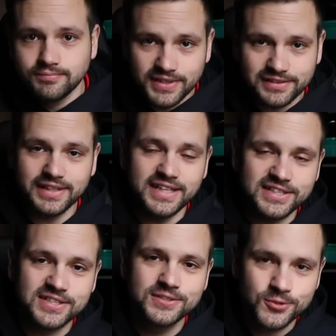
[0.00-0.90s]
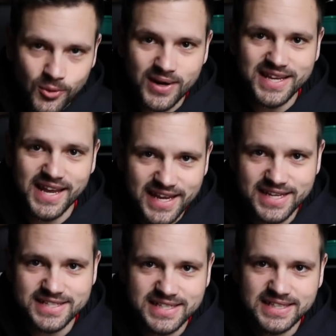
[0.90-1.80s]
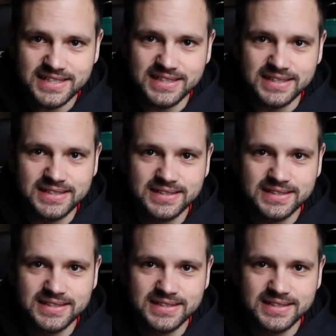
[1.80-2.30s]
The Elite 2018.